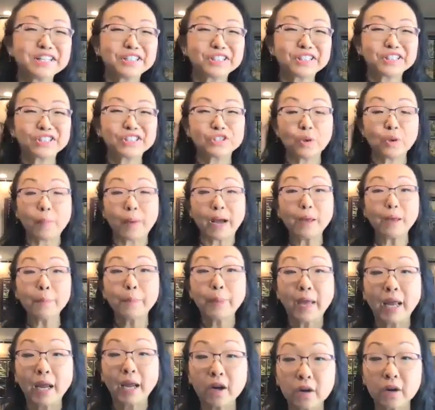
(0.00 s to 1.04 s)
So my
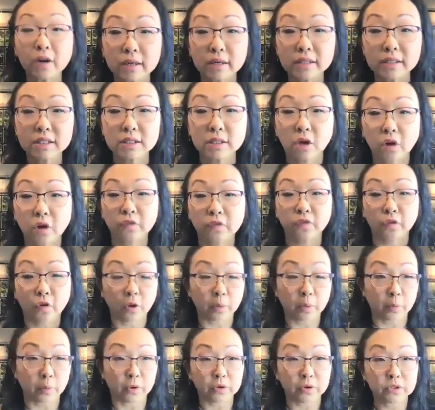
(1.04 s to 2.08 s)
parents are
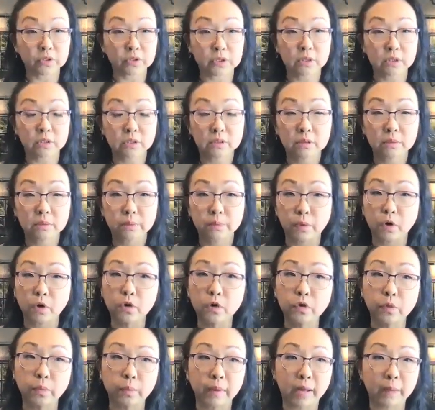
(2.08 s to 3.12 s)
farmers.
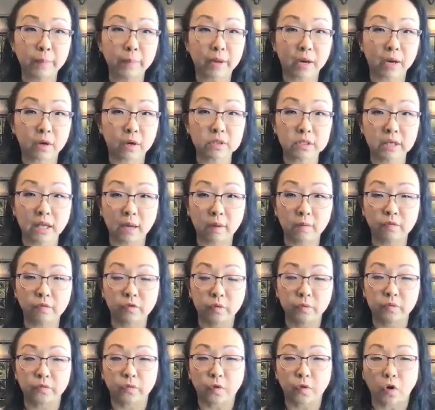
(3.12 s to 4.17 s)
Both my parents came
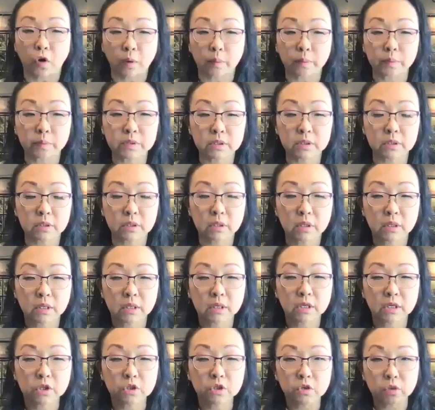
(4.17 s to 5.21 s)
from farms.
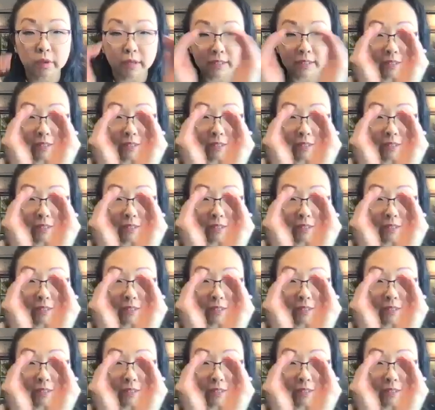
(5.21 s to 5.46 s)
So like